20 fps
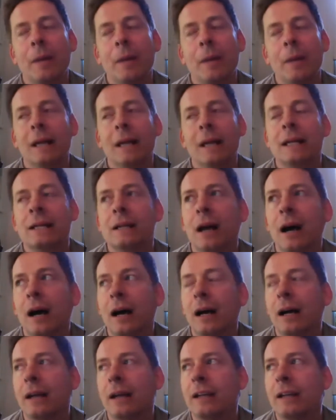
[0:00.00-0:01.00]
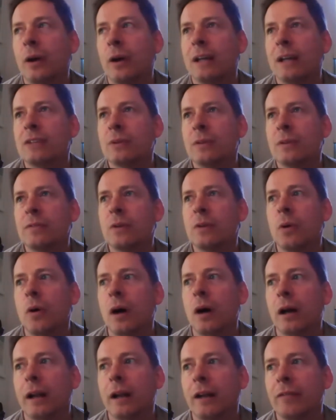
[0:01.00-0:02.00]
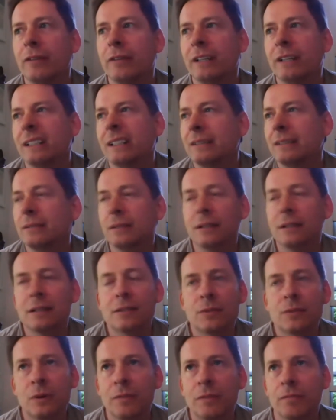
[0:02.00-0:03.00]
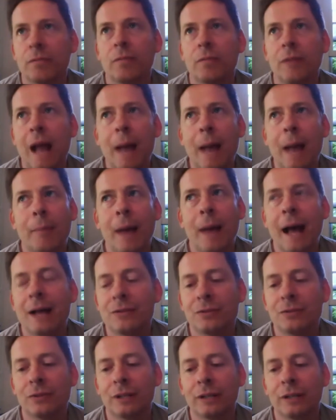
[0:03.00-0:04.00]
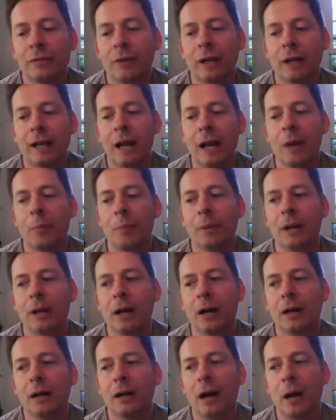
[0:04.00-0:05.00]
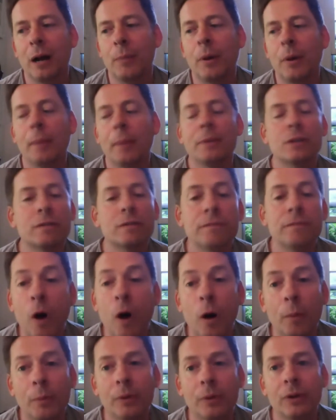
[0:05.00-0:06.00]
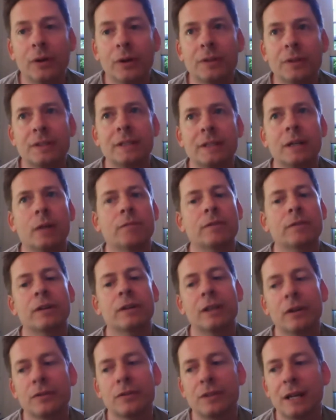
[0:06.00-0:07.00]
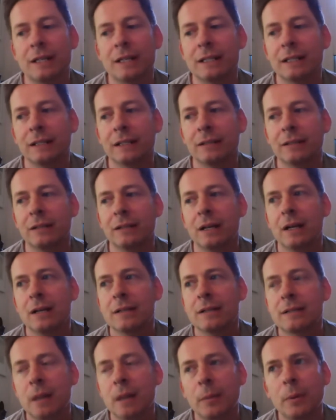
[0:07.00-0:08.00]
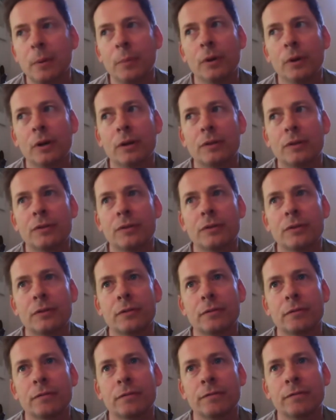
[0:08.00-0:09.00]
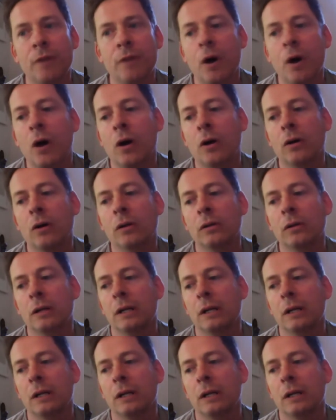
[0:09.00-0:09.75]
didn't, I sort of go on every, sort of haphazardly right now, but I'll probably do fall books. And, for years I did summer books, fall,